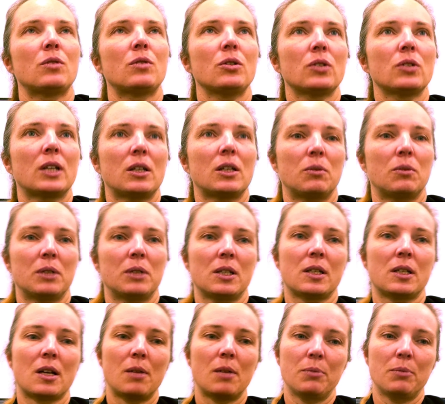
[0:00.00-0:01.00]
fall together with a
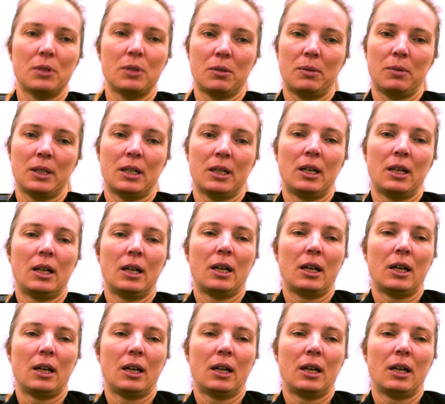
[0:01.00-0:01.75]
sculptor where